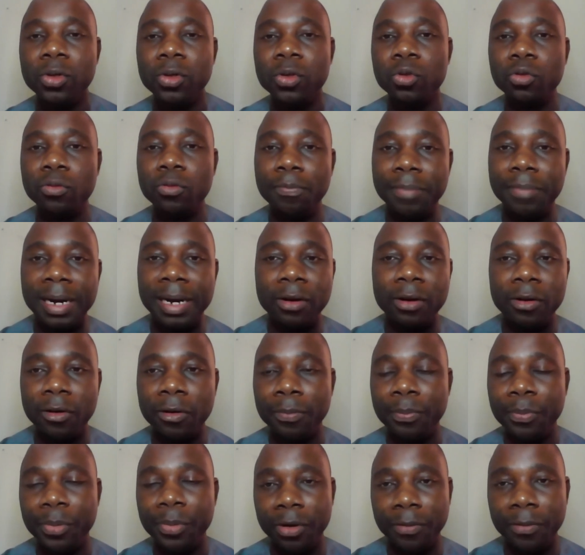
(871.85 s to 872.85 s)
to back
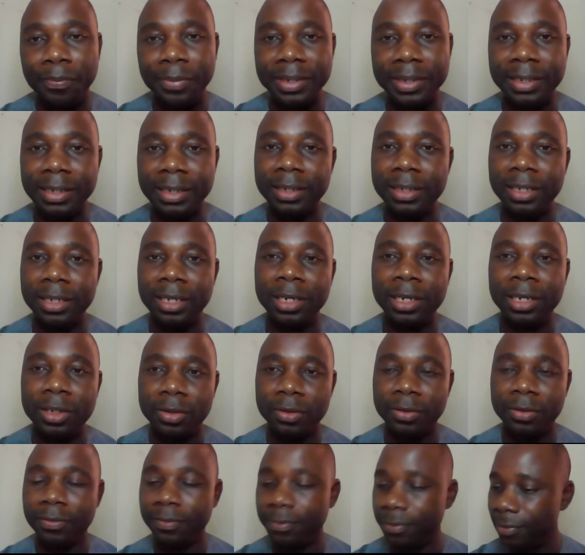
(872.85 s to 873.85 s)
up your
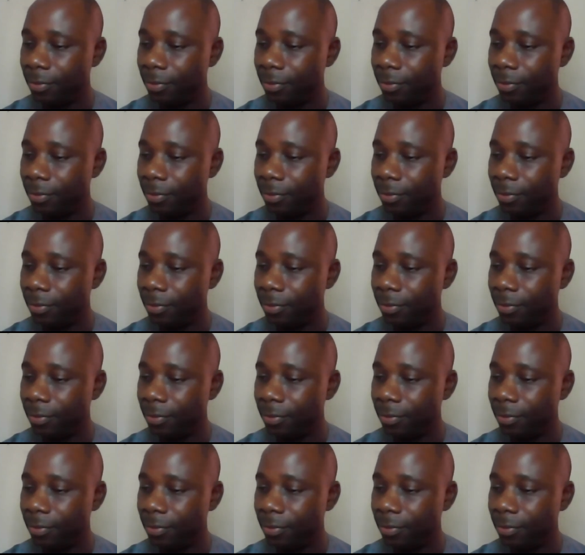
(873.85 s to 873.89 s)
presentation.